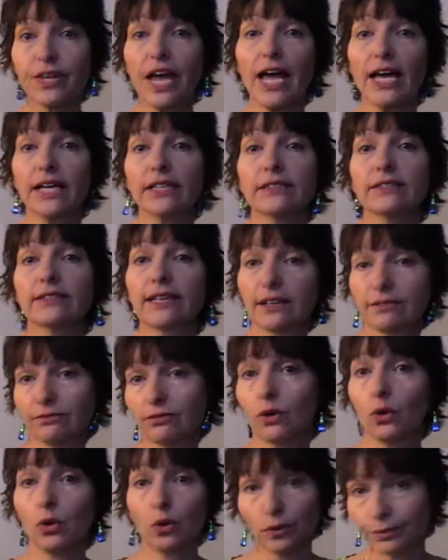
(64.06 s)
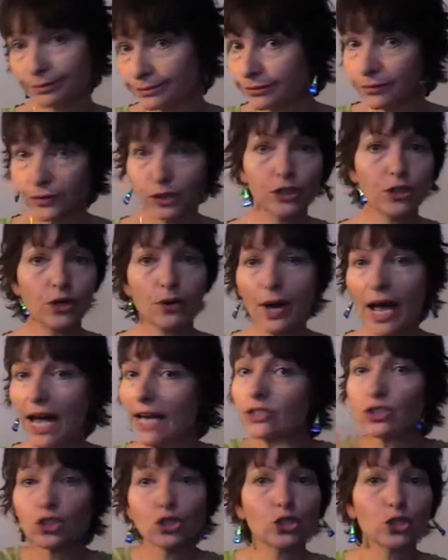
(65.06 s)
and therefore,
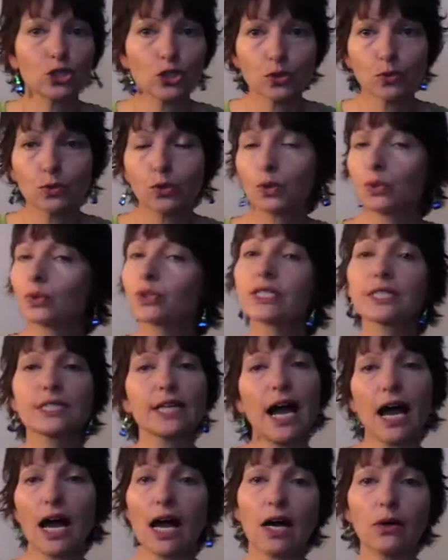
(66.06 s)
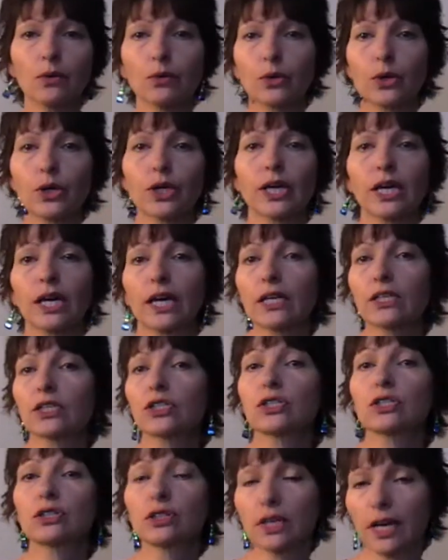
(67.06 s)
as usual, start working and
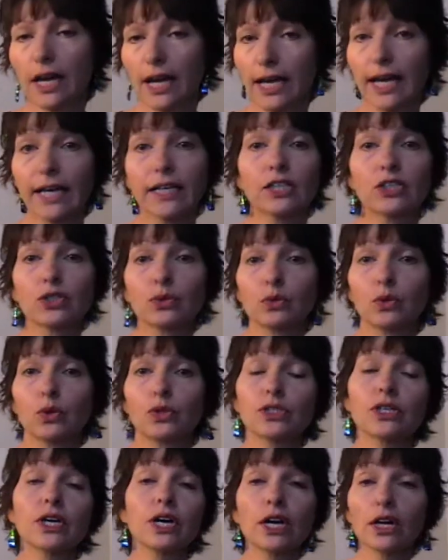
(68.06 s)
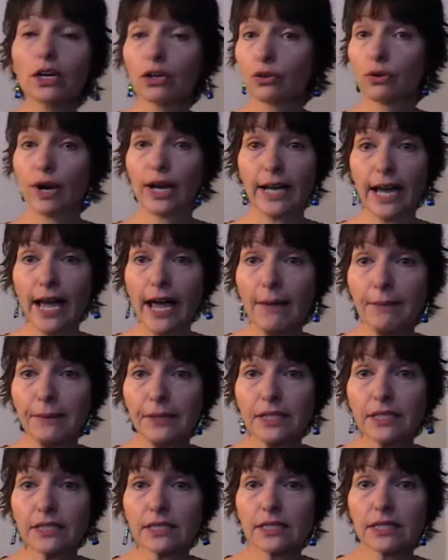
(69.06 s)
heading towards greater
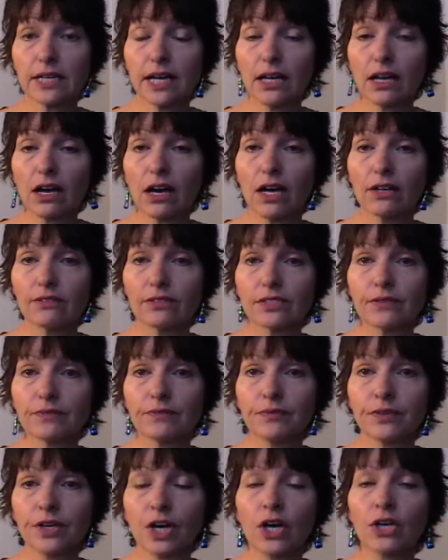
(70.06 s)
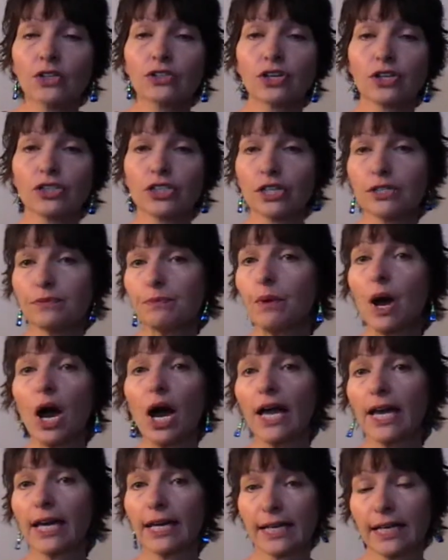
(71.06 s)
happiness in our lives. So just
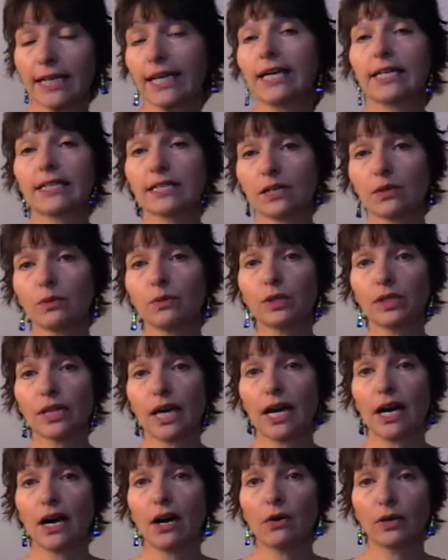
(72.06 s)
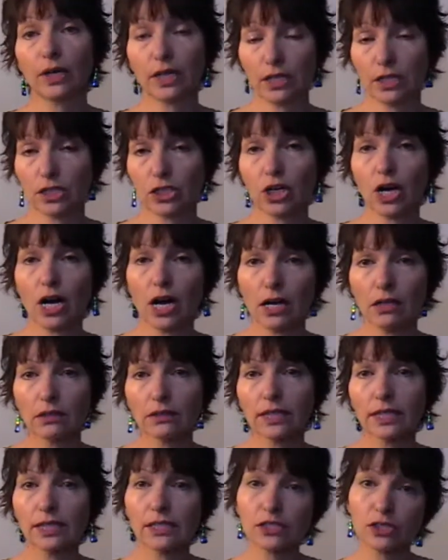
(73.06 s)
by connecting with our inner
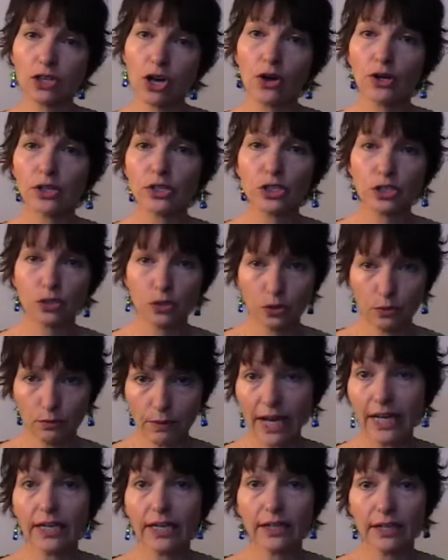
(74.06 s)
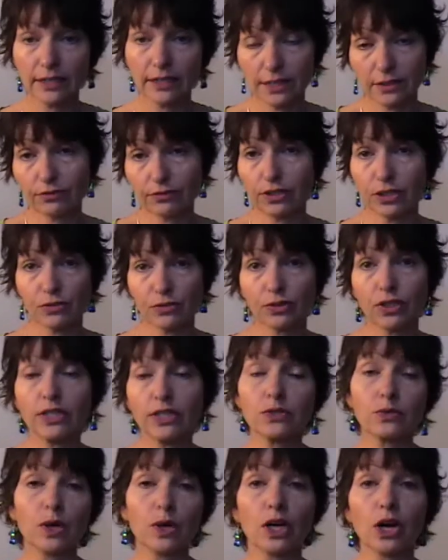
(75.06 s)
child is going to make a difference for
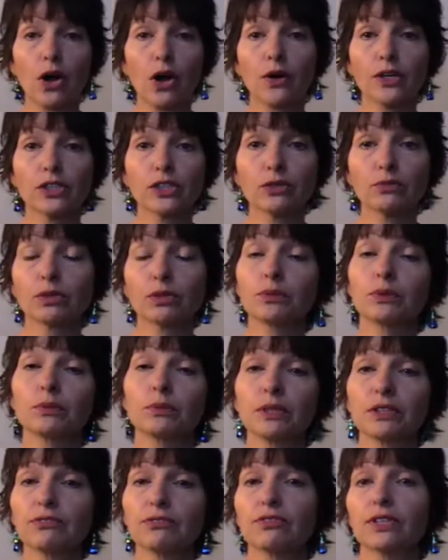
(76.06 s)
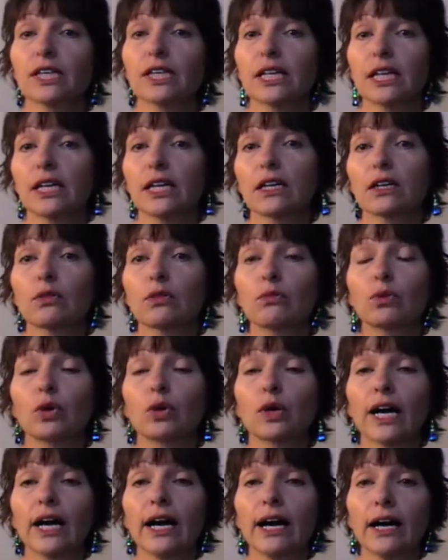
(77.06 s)
us. We're going to probably feel a little more
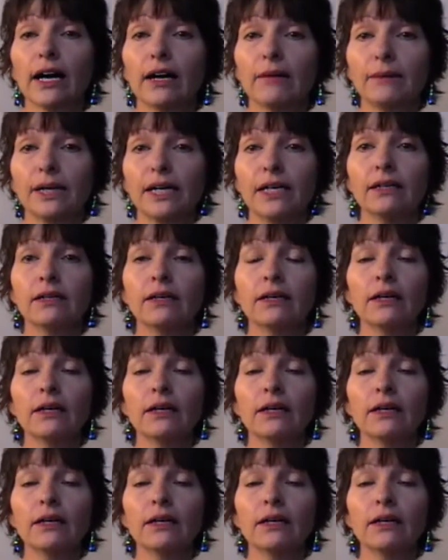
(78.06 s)
calmer,